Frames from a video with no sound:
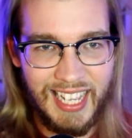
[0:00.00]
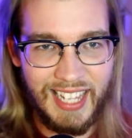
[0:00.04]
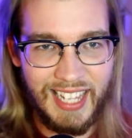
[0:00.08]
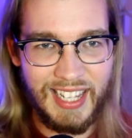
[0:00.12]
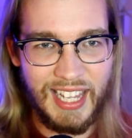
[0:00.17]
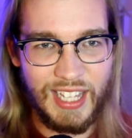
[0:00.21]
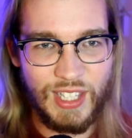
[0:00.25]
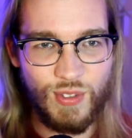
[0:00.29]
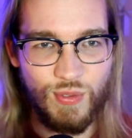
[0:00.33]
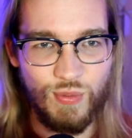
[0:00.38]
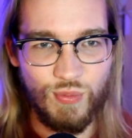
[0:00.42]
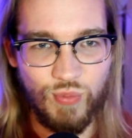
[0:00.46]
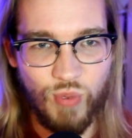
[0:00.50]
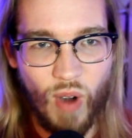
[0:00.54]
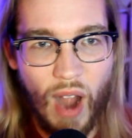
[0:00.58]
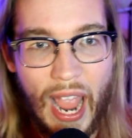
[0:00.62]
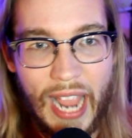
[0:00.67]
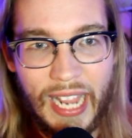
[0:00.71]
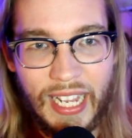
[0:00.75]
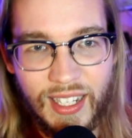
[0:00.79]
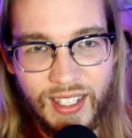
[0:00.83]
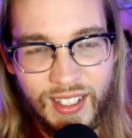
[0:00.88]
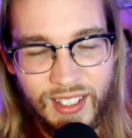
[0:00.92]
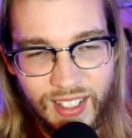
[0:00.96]
Yeah, that's
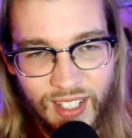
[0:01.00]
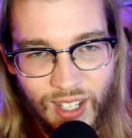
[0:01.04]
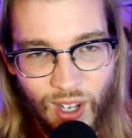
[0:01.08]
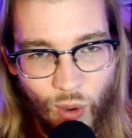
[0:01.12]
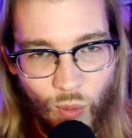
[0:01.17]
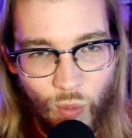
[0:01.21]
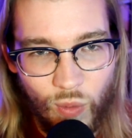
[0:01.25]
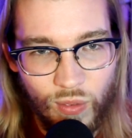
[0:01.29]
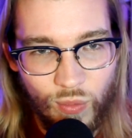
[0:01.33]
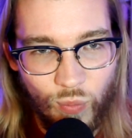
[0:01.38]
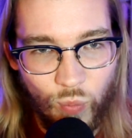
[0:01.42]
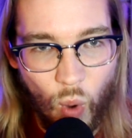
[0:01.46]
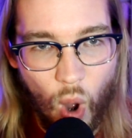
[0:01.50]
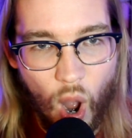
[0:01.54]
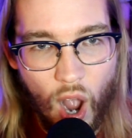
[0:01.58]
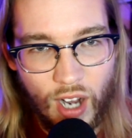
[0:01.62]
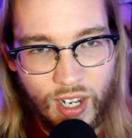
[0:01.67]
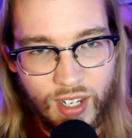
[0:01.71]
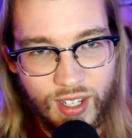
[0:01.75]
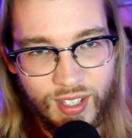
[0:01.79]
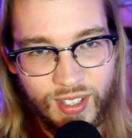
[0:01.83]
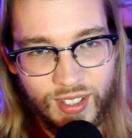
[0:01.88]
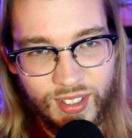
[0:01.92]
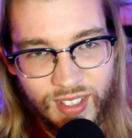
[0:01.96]
right. Mm.
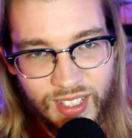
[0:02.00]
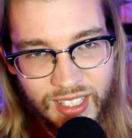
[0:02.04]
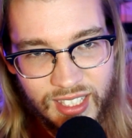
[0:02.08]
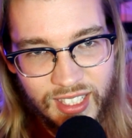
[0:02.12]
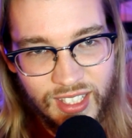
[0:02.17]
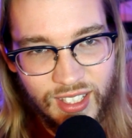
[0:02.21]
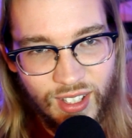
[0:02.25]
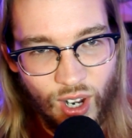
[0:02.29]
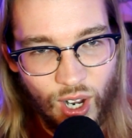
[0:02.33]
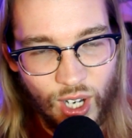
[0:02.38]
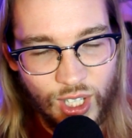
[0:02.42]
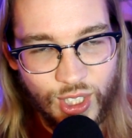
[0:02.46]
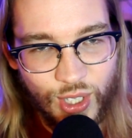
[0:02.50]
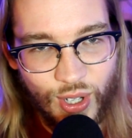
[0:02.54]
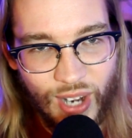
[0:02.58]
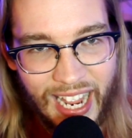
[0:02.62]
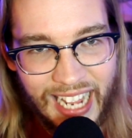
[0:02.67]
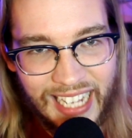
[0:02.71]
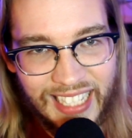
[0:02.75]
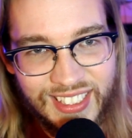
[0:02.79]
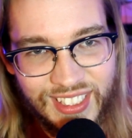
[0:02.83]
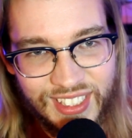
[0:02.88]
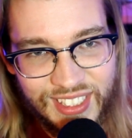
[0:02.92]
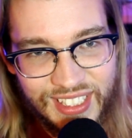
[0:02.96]
Walk on your
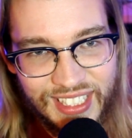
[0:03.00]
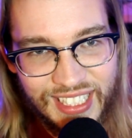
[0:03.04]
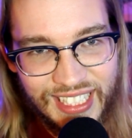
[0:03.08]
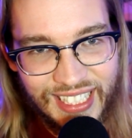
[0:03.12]
hands and